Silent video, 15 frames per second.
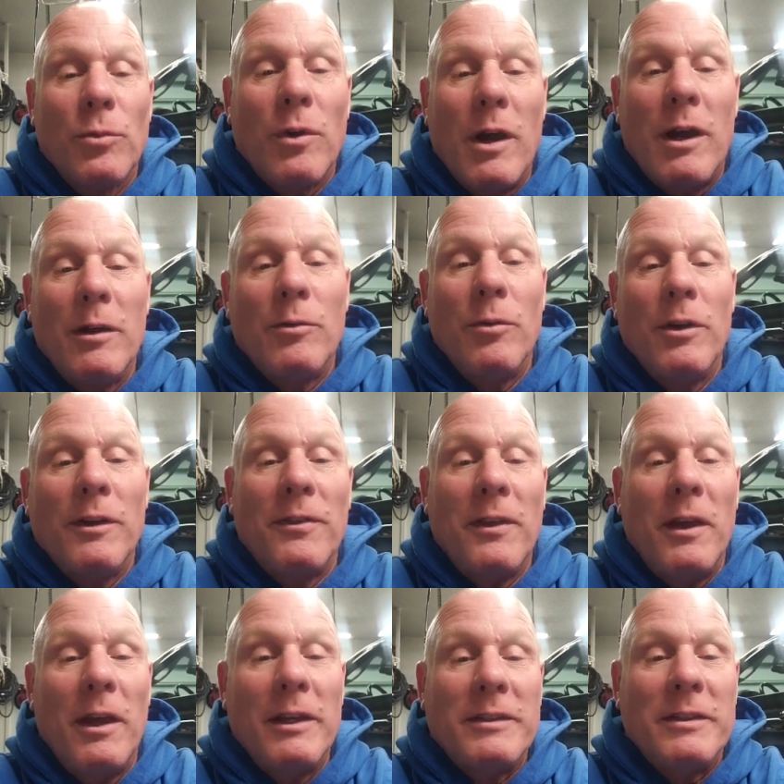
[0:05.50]
Rod with
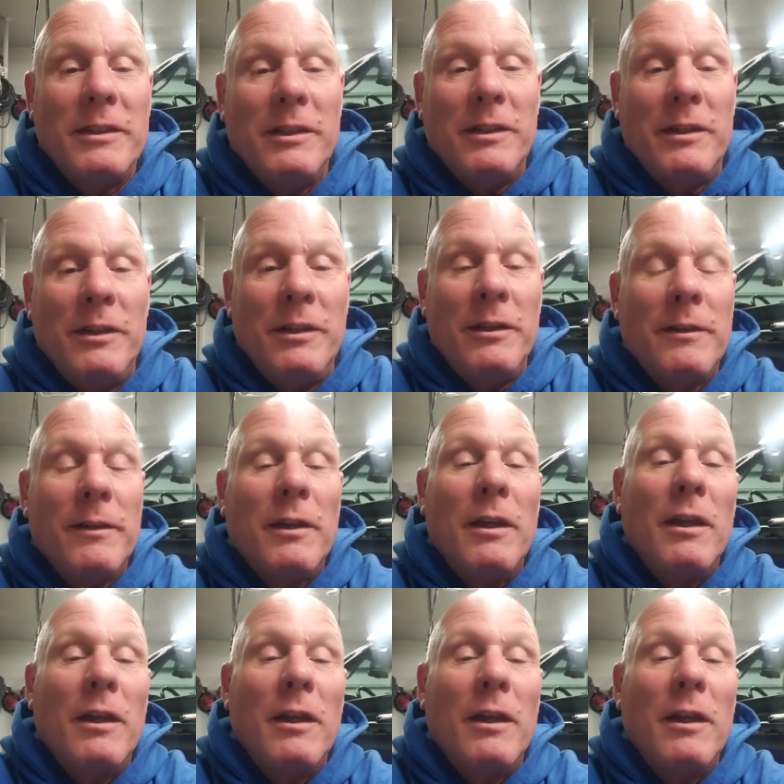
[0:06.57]
S.E.E.